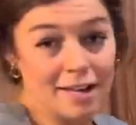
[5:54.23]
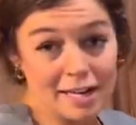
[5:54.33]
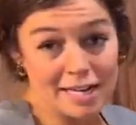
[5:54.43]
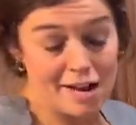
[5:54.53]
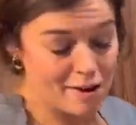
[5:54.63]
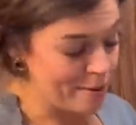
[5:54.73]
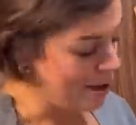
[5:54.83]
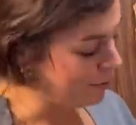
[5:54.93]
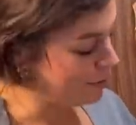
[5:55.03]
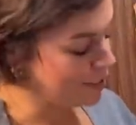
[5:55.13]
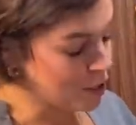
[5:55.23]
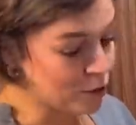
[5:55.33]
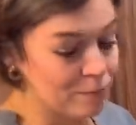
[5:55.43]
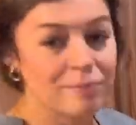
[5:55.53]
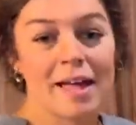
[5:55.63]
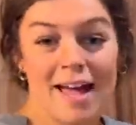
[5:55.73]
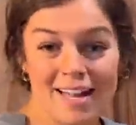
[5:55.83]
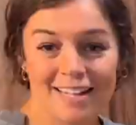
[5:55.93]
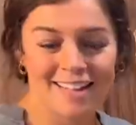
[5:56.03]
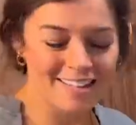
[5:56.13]
And now I'm out, so
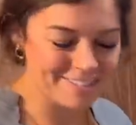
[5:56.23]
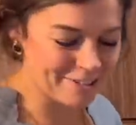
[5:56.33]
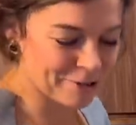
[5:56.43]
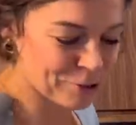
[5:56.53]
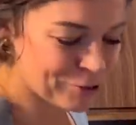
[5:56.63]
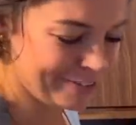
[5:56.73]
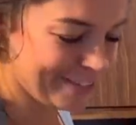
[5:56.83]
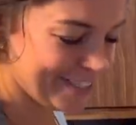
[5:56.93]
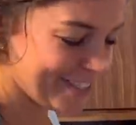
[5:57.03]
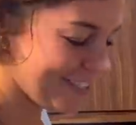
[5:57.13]
adding that to the grocery list.